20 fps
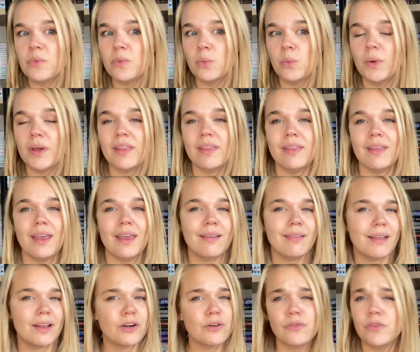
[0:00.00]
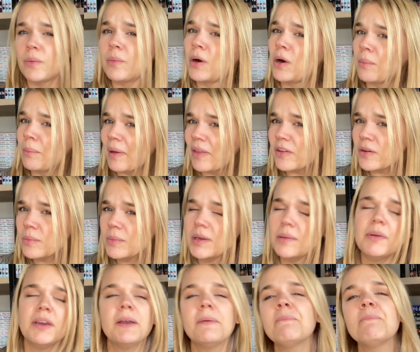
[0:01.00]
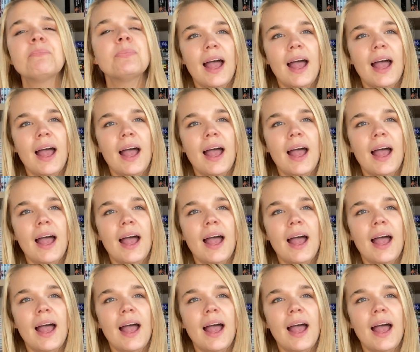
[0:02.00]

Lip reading: with a letter from her mother maybe.